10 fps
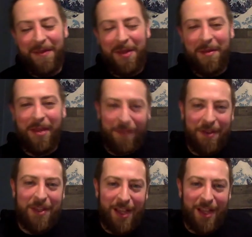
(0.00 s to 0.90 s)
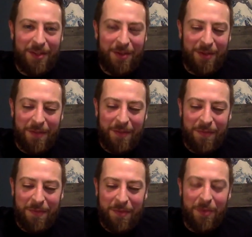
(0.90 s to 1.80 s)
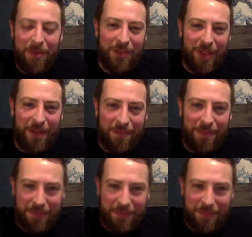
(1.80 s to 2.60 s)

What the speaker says: I'd be like, fuck yeah, I do. What's up?